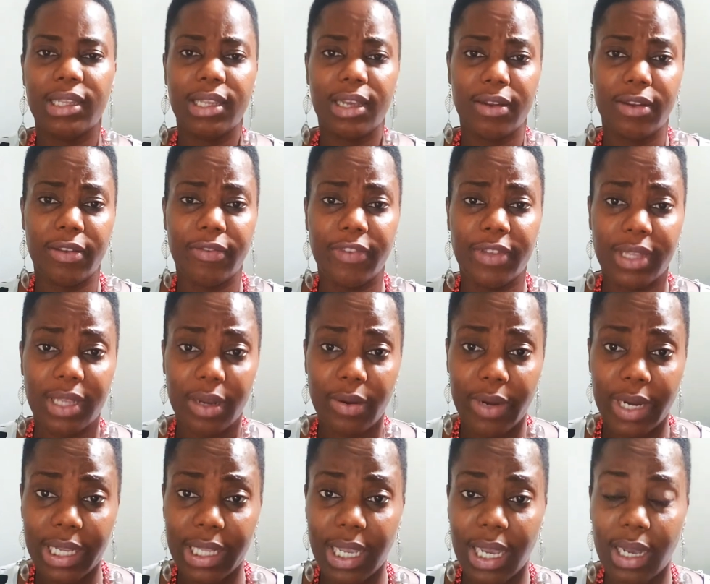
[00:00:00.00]
If it's a
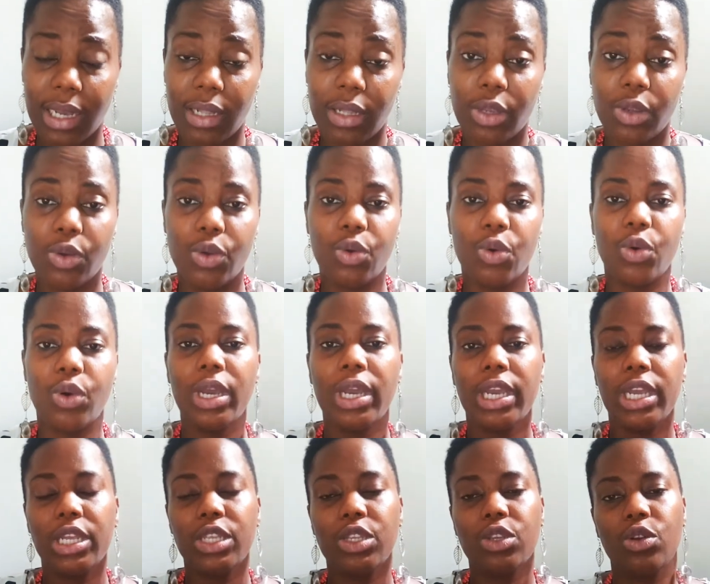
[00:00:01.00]
rectangle, you know
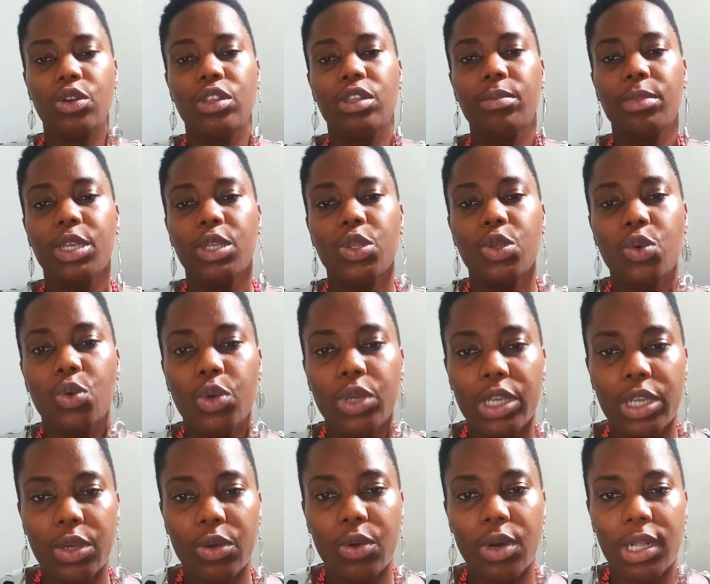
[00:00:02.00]
it's going to be 2
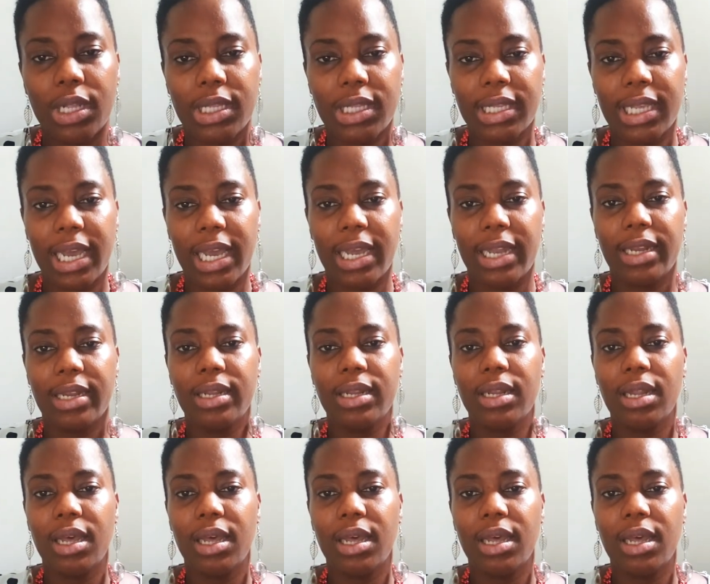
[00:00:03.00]
equal sides